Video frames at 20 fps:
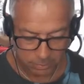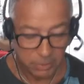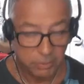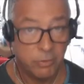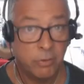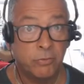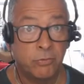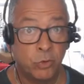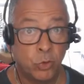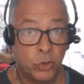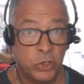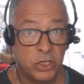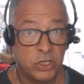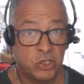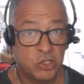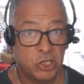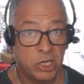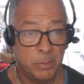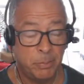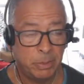Bit of a
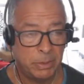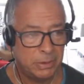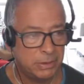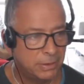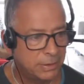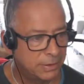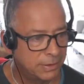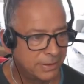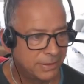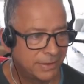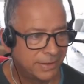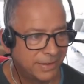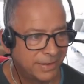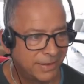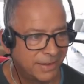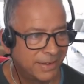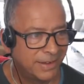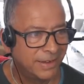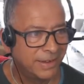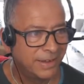Freudian slip.
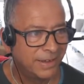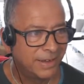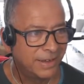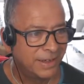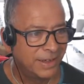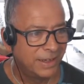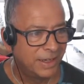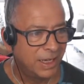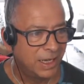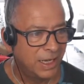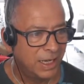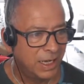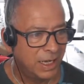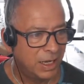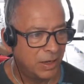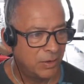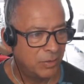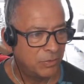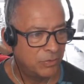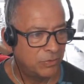
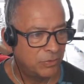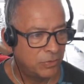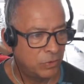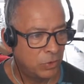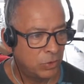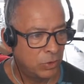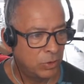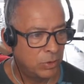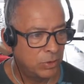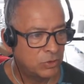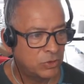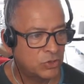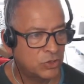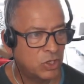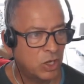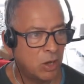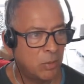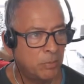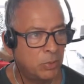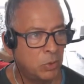For
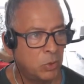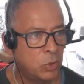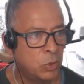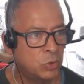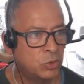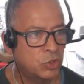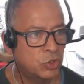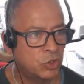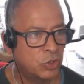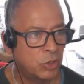samples,